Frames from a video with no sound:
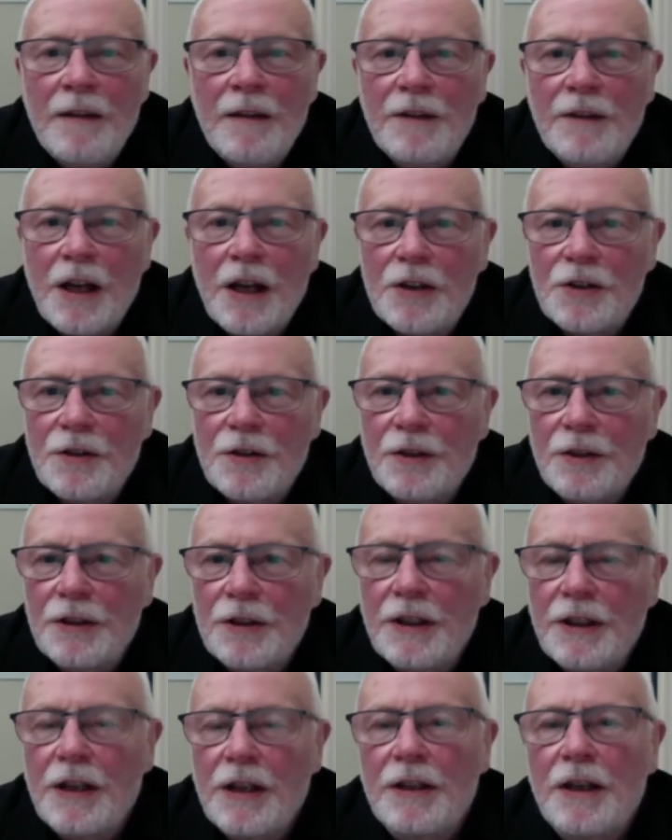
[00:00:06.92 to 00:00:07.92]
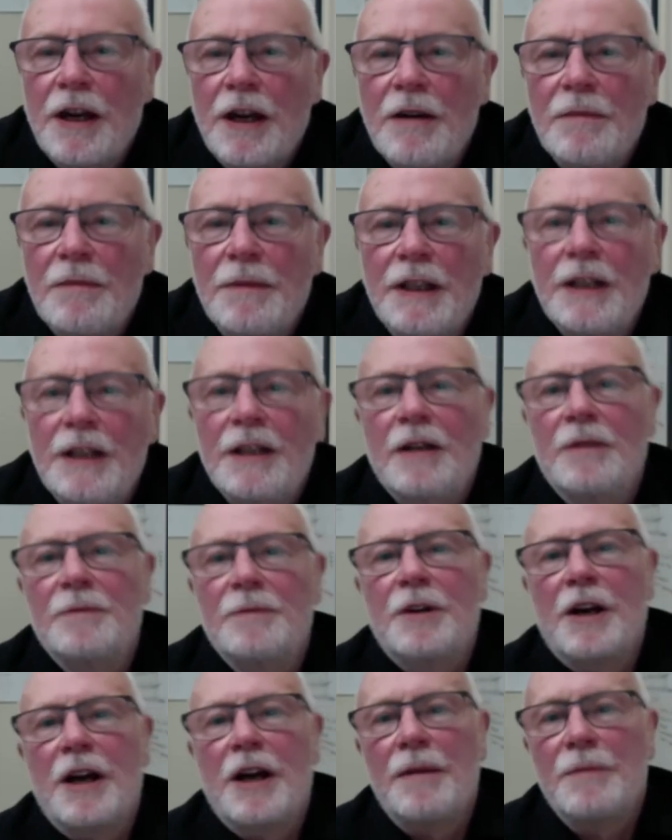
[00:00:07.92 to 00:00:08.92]
For those of you who don't know me, I'm
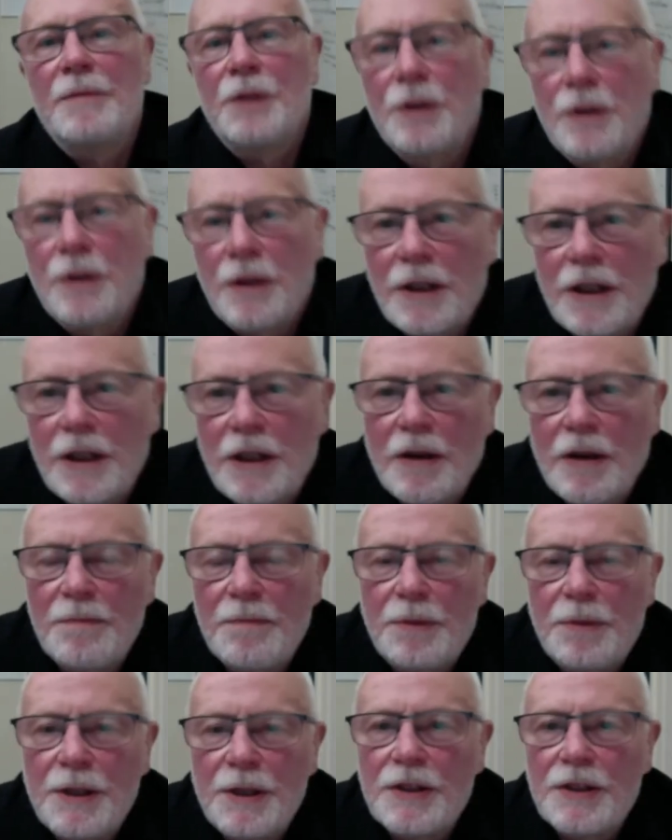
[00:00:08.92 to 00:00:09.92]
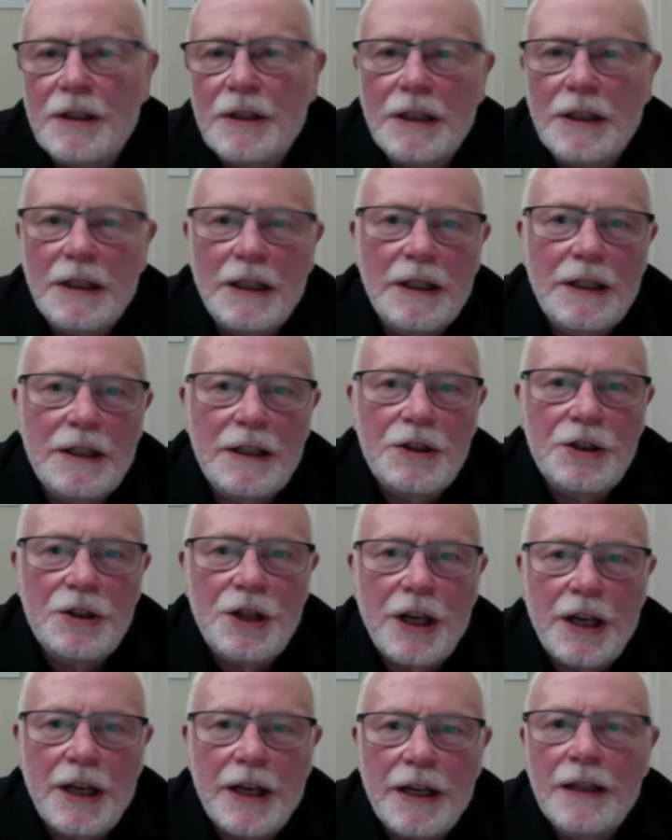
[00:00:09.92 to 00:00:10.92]
Graham Huon and I'm presently the
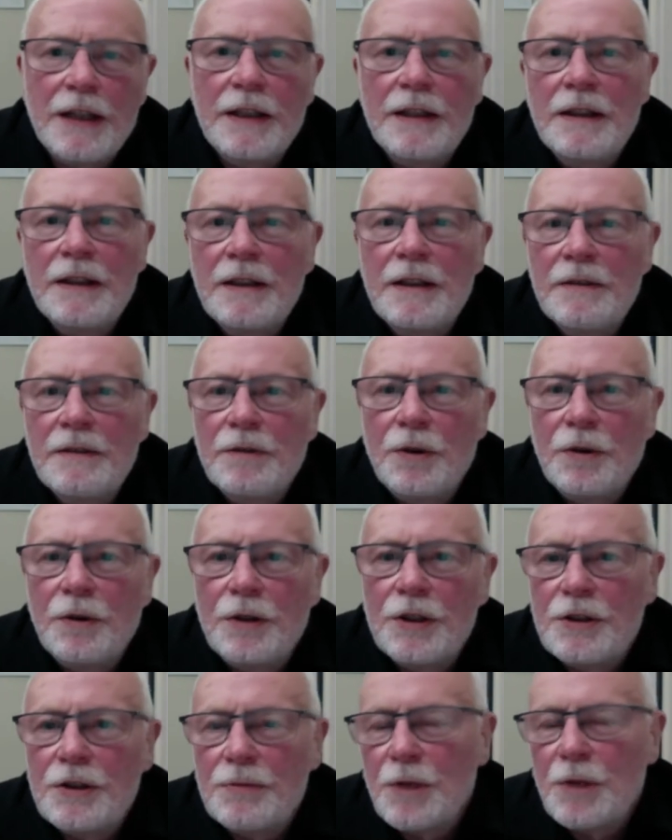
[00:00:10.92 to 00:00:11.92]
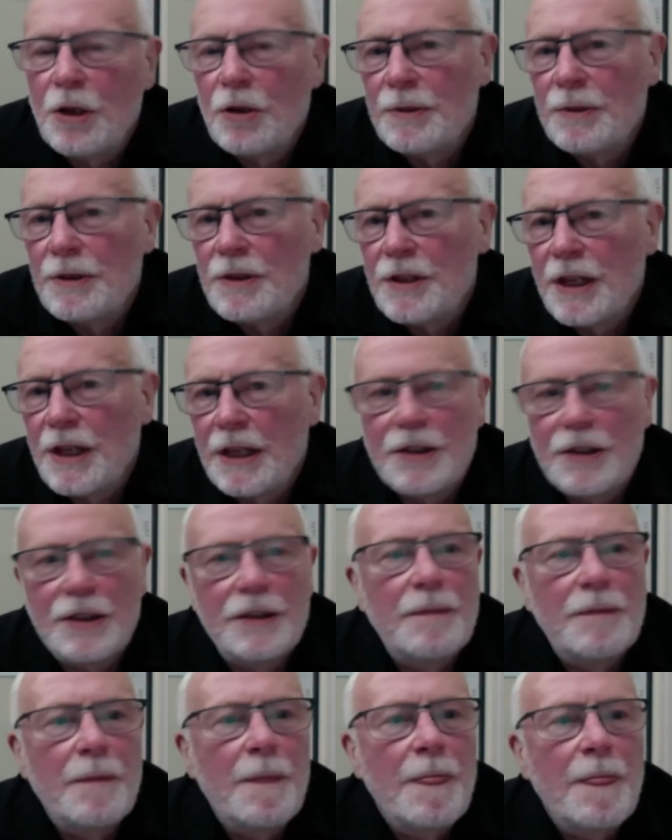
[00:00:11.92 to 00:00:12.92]
chair for this Melbourne
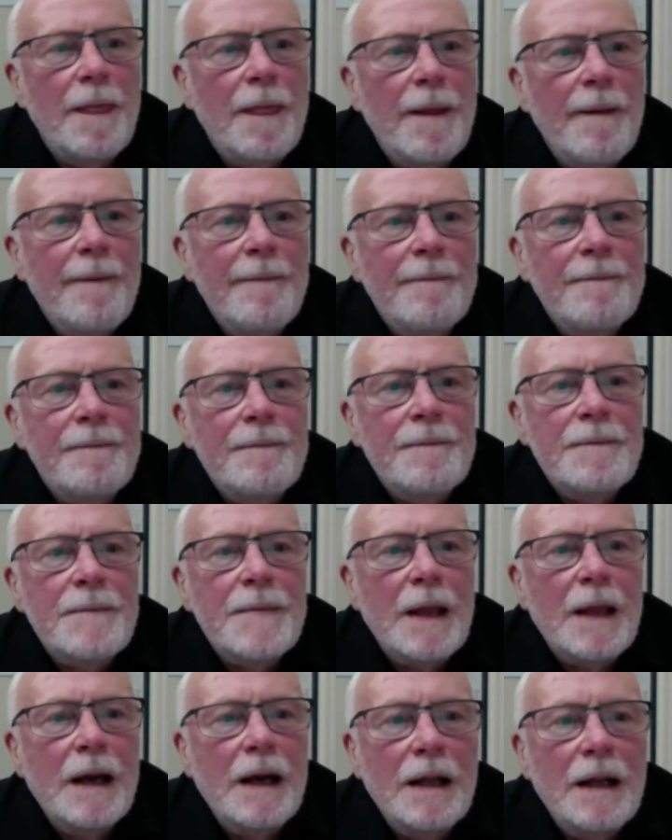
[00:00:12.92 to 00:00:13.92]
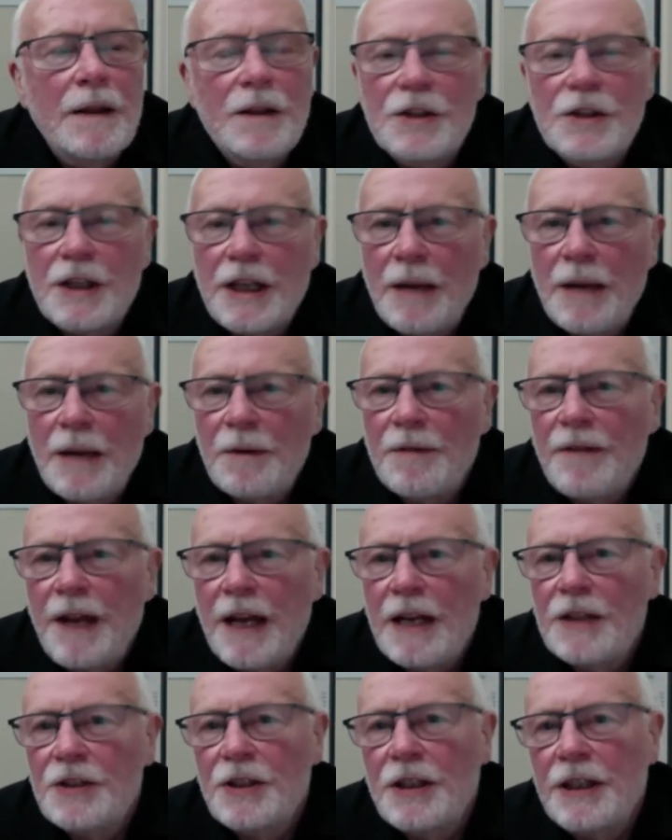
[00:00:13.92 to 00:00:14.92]
section. Uh, there's a couple of
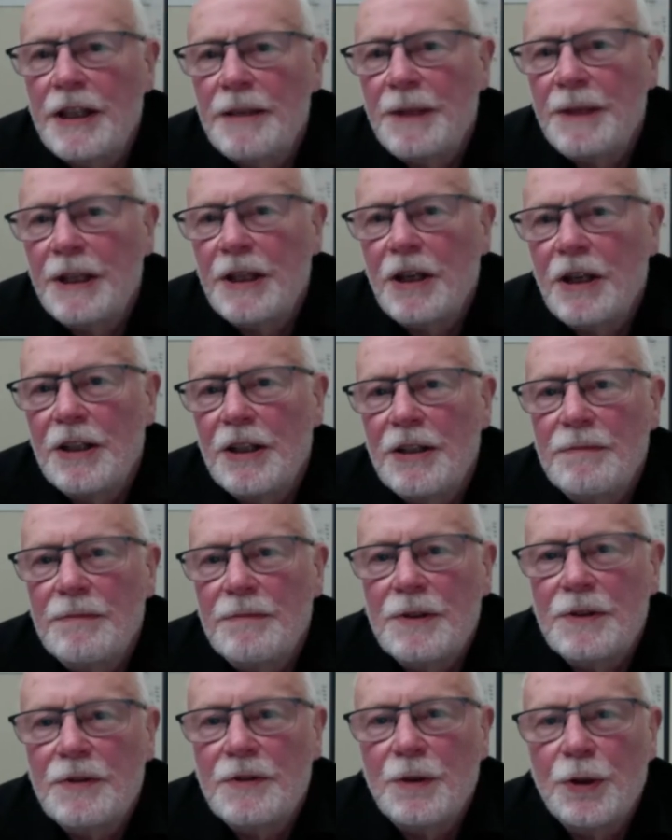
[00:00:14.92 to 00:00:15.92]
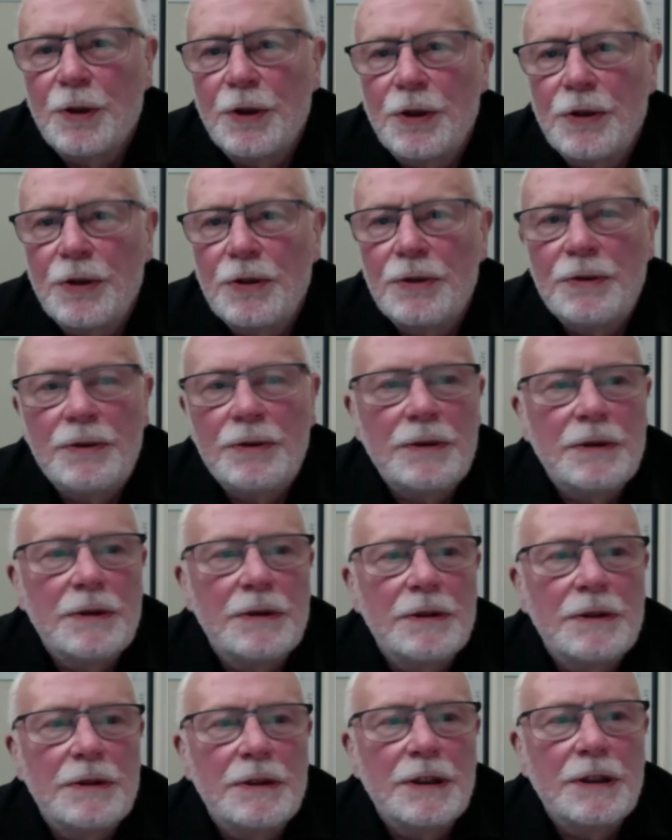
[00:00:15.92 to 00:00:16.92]
housekeeping items for you
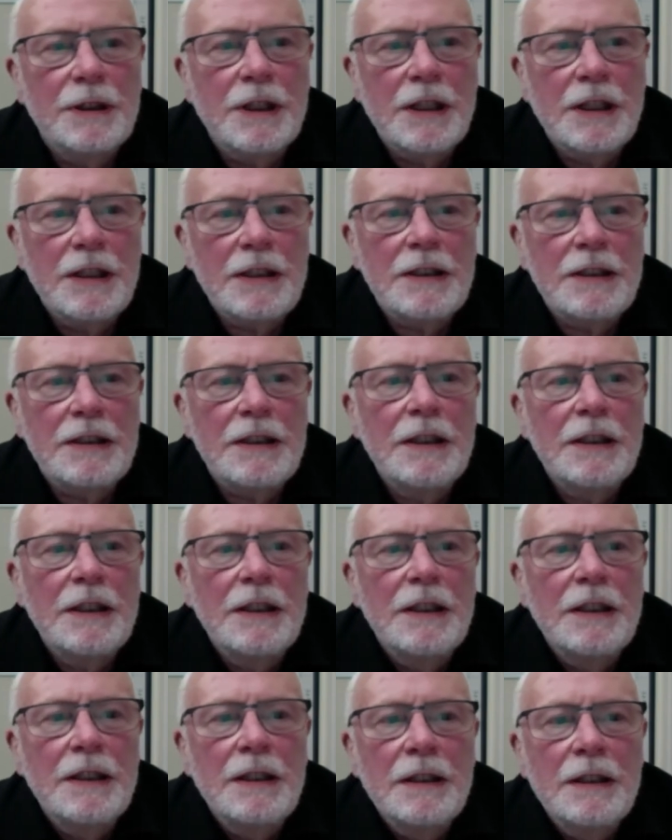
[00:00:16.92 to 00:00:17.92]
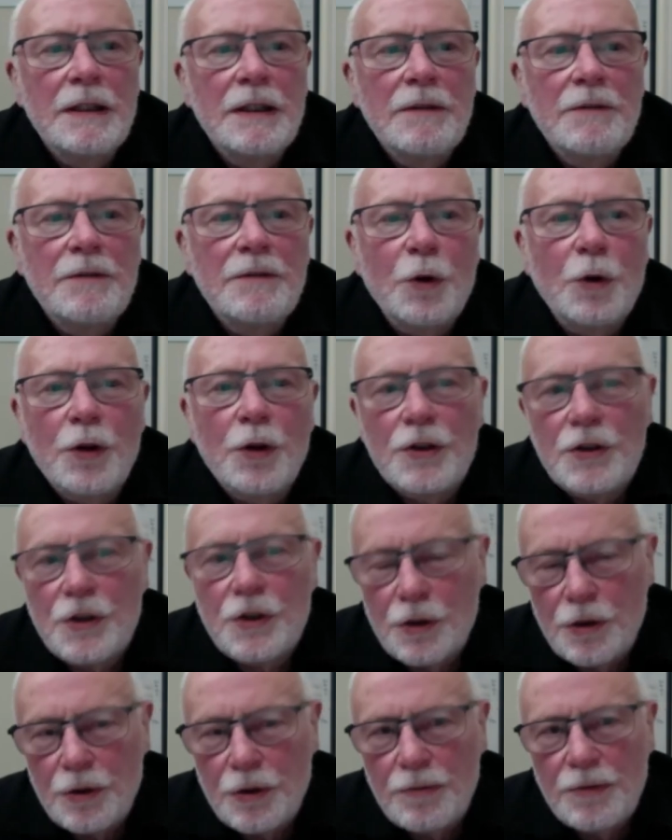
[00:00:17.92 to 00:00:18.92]
tonight. For the
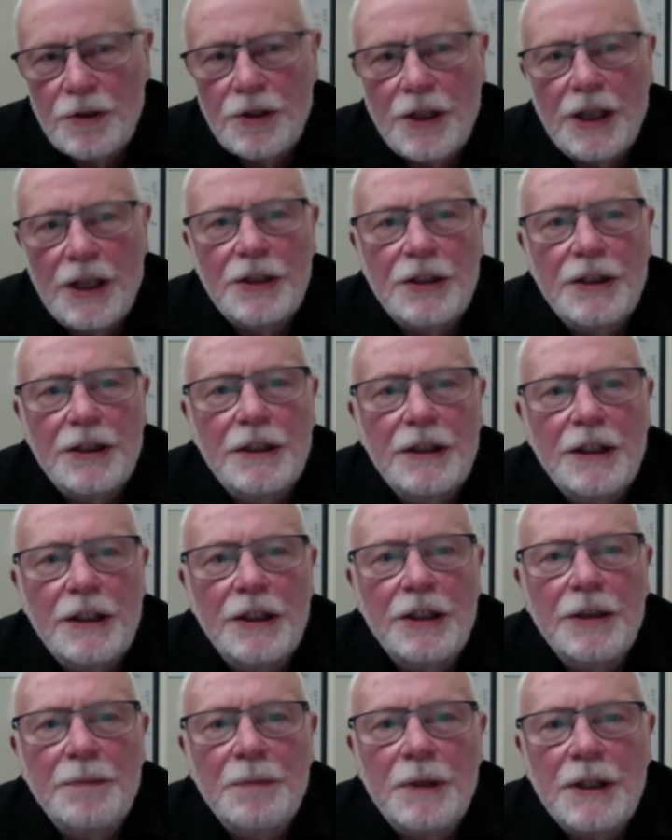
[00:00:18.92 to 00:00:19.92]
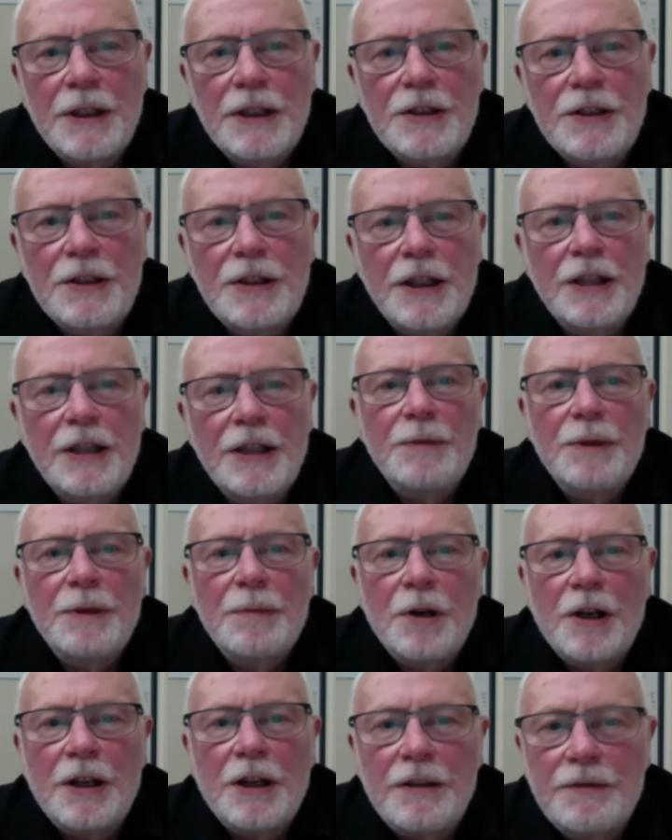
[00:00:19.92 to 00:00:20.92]
Zoom session, can you please keep your
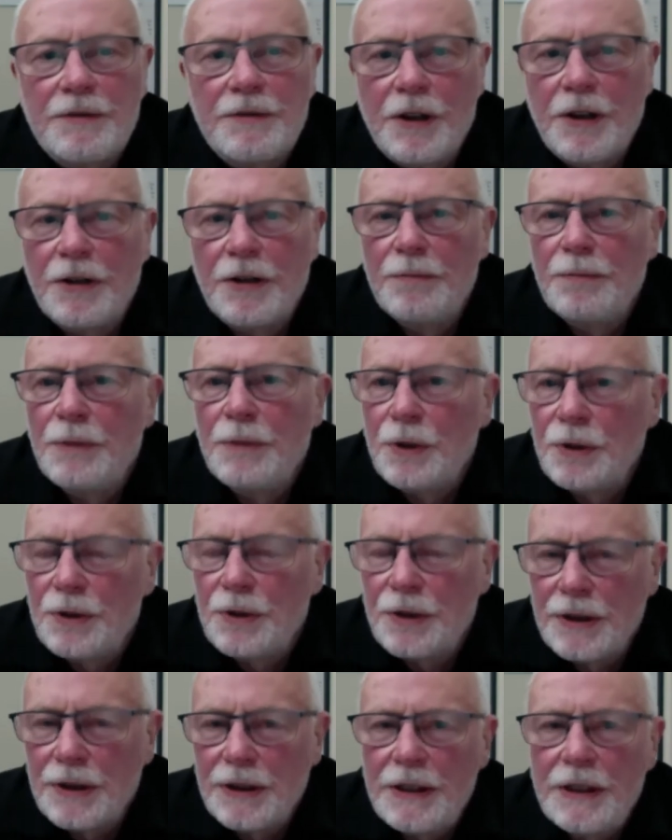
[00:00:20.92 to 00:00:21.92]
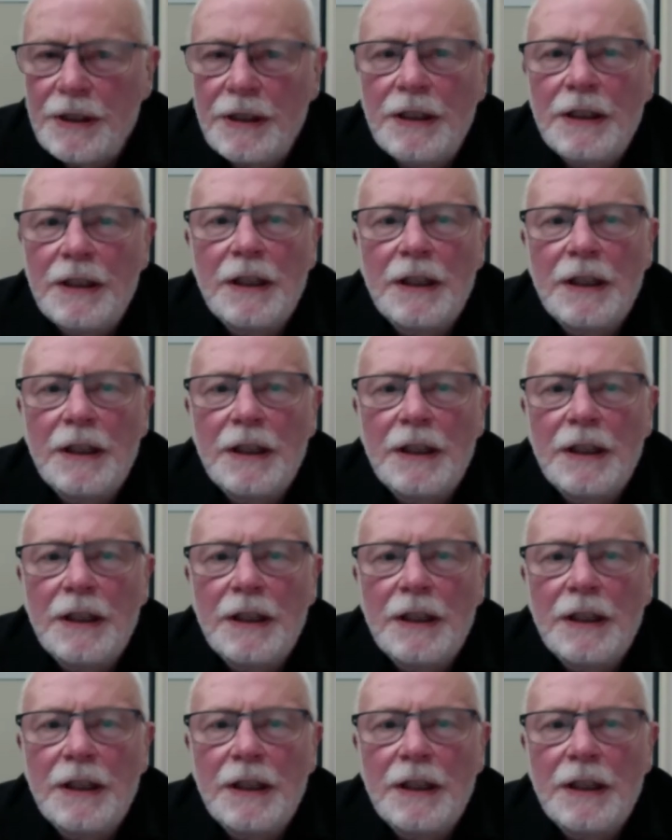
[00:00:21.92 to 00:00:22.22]
microphone muted